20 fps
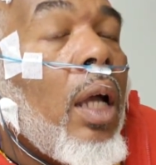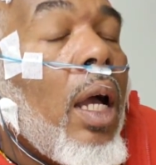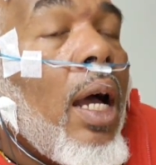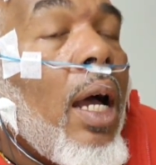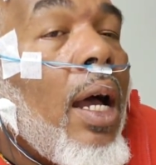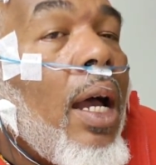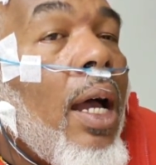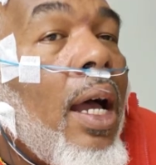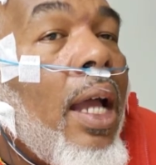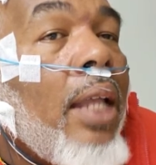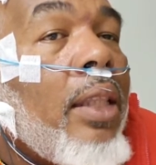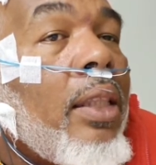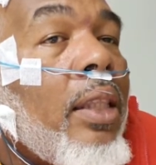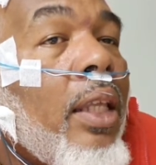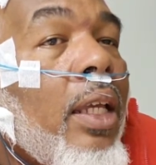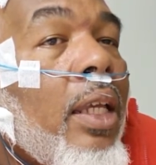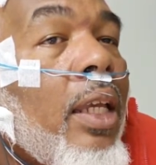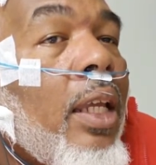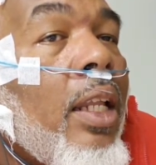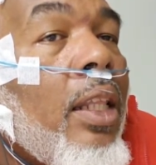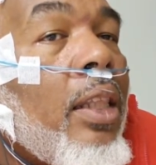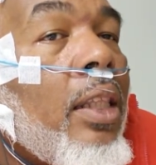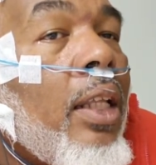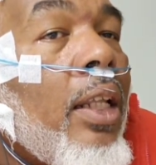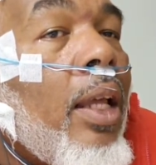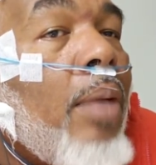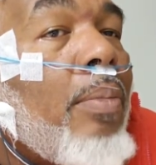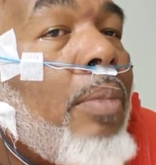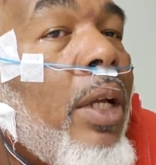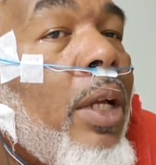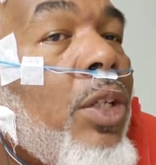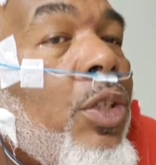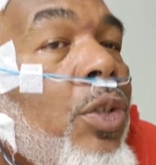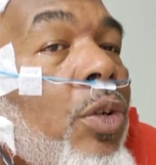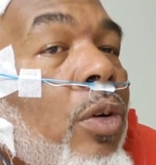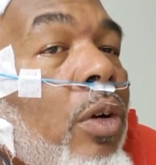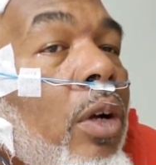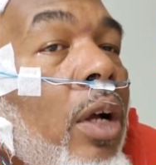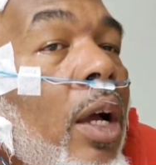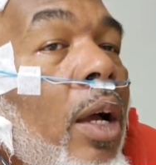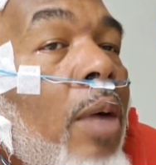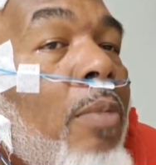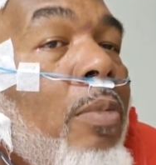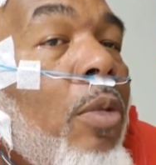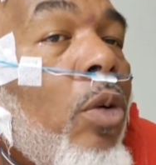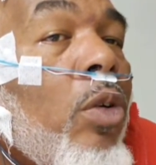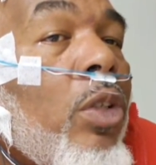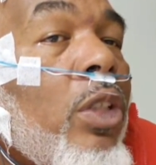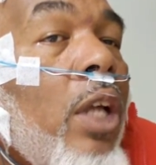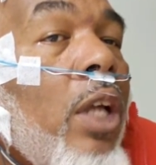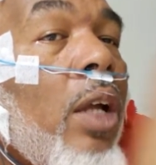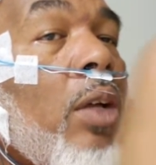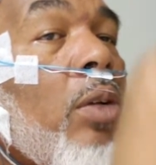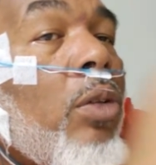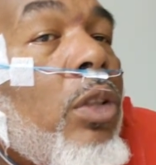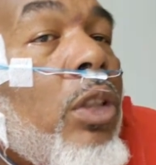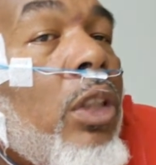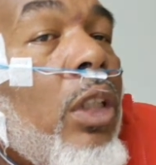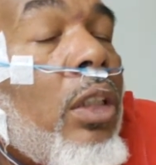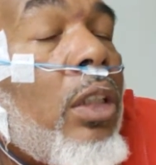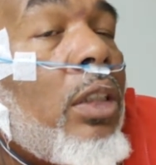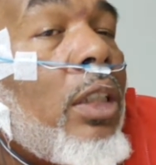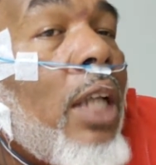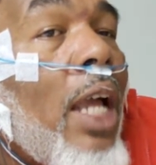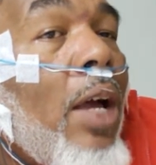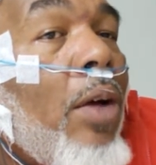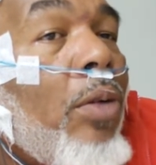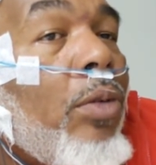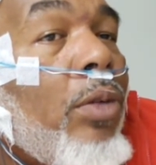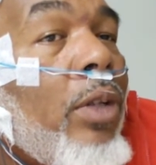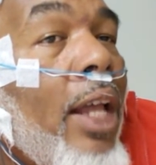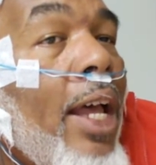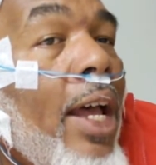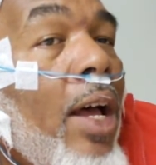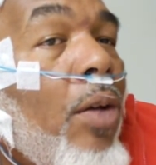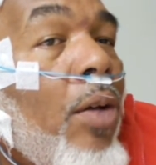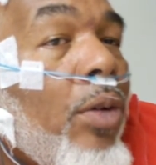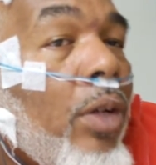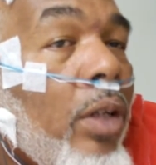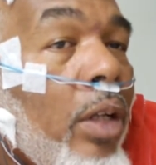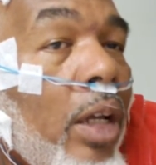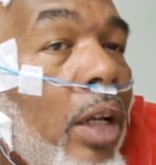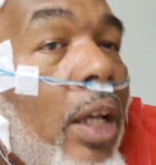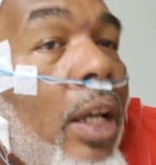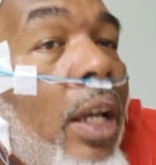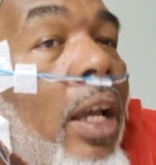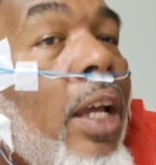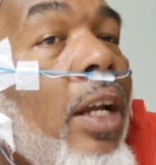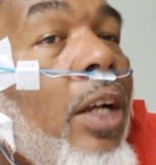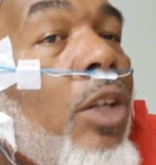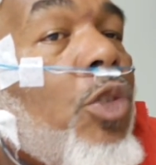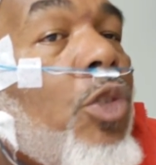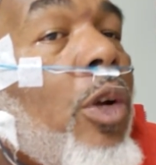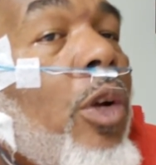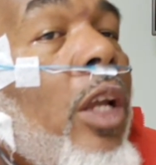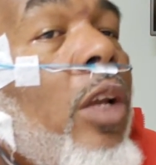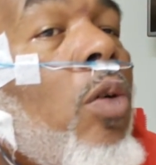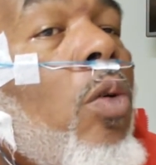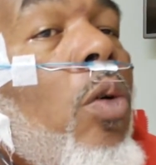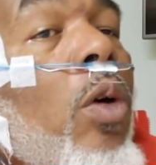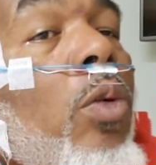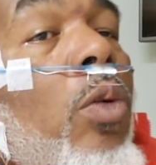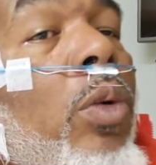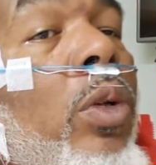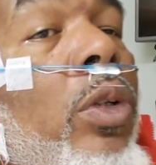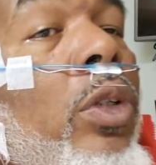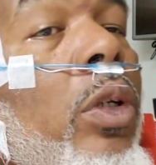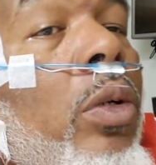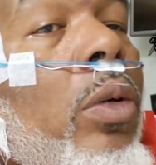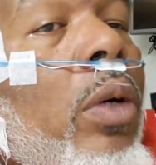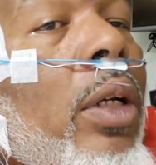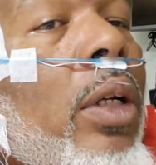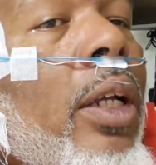I, I think anything that makes your uh, motorcycles sound loud and a train horn will do it.